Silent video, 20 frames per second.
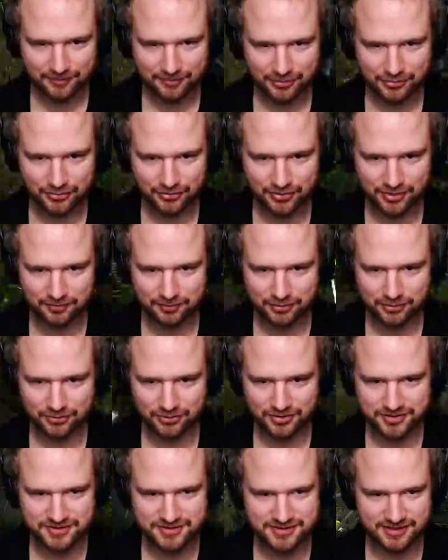Poor,
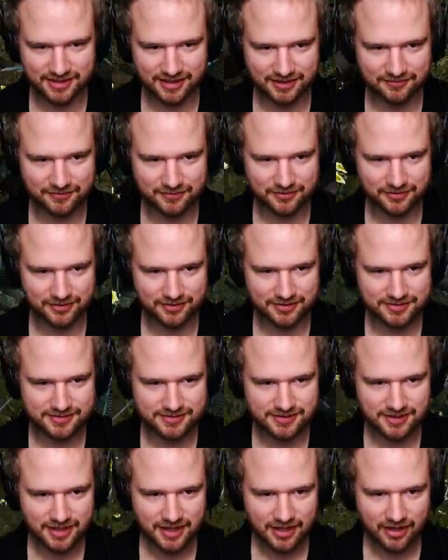poor slave
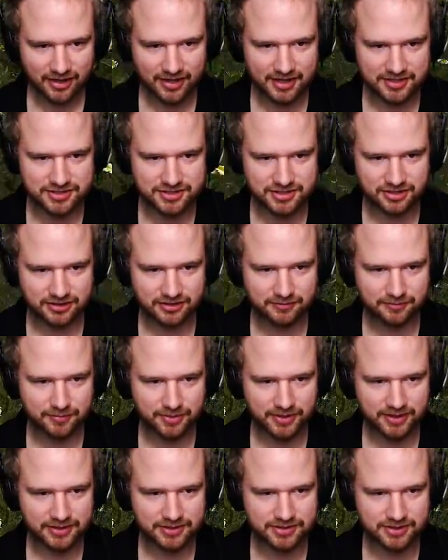girls. Okay, shouldn't
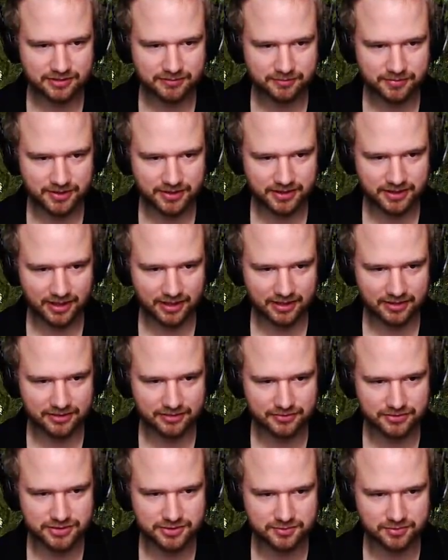be a
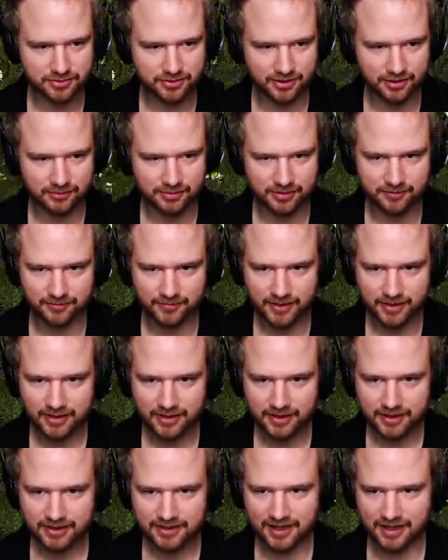huge problem.
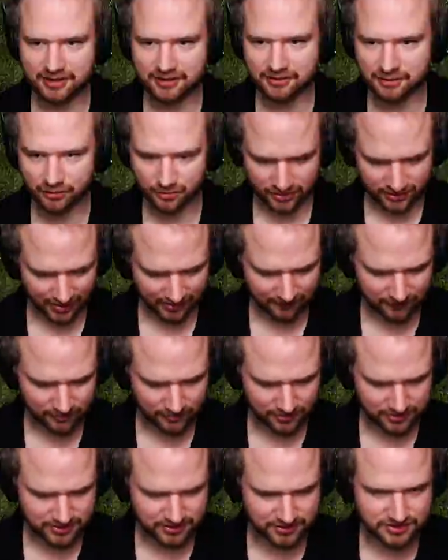Yeah, you know what?
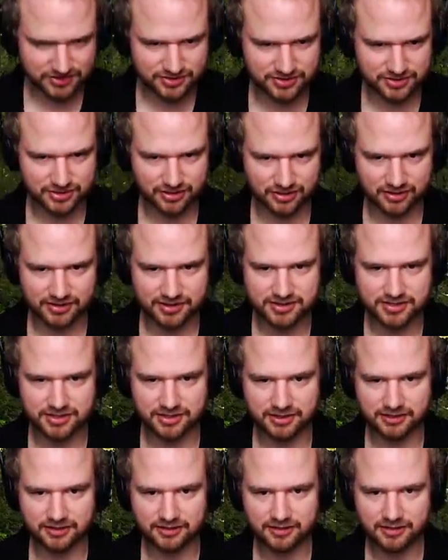Everyone just charge
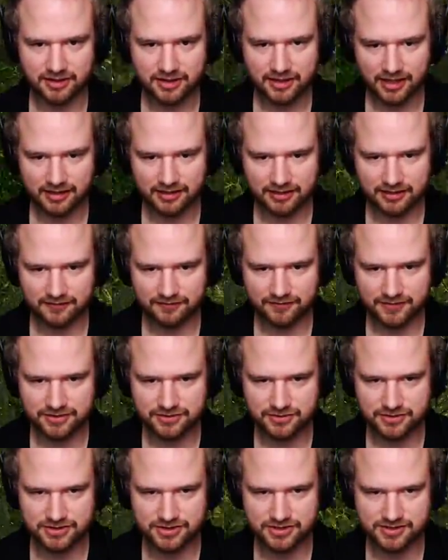in. And the
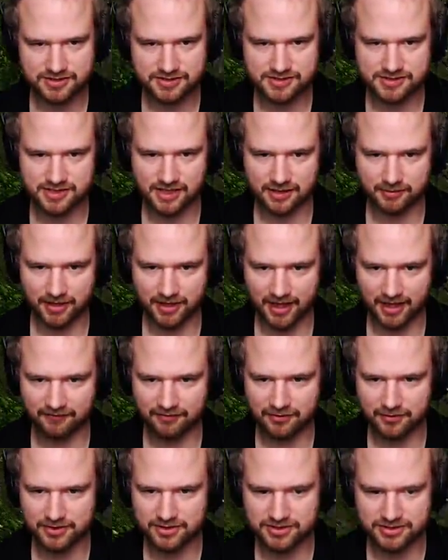infantry just stay back.
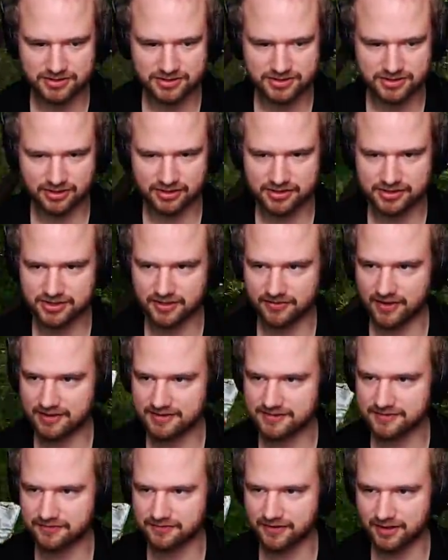Everyone just charge in.
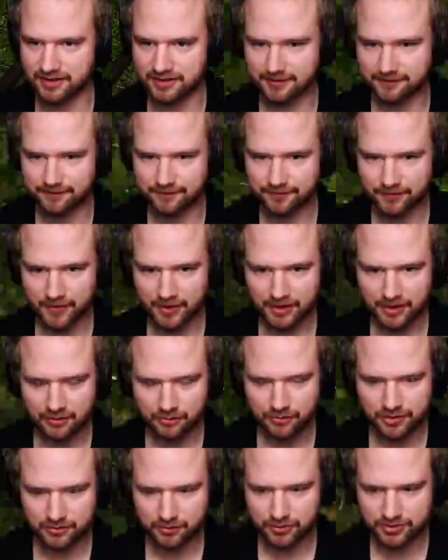That's fine.
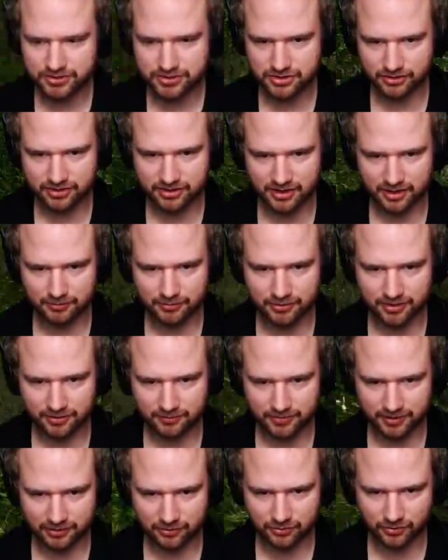We do outnumber them
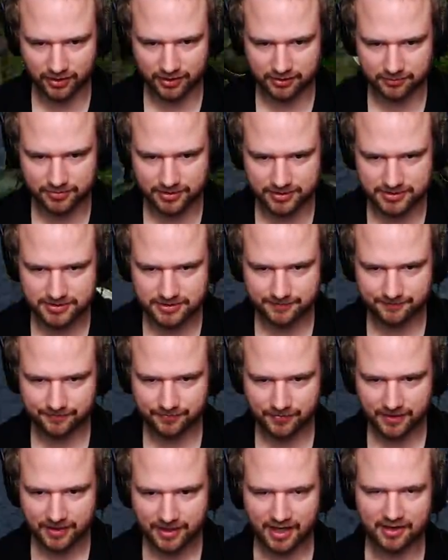by quite a bit.
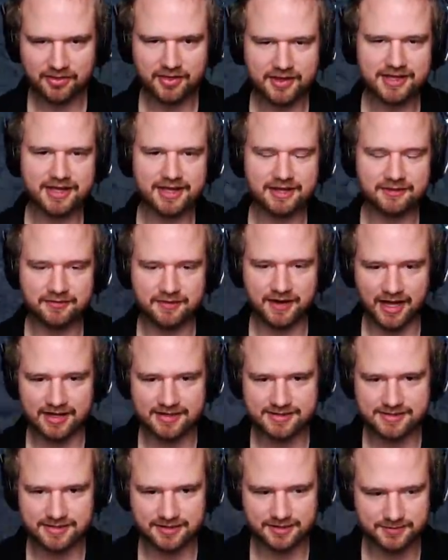I think he even had
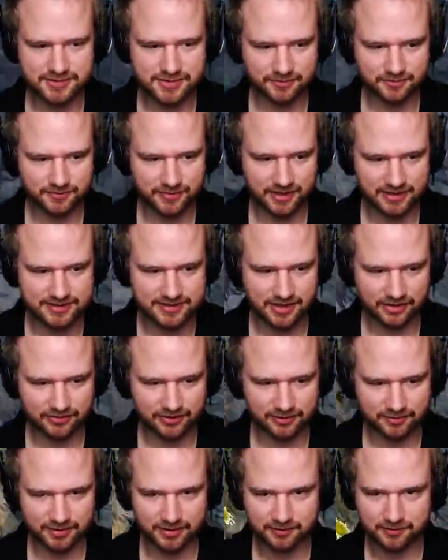some
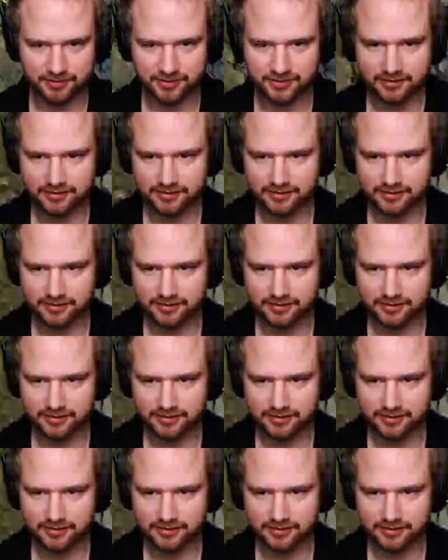Geldarin people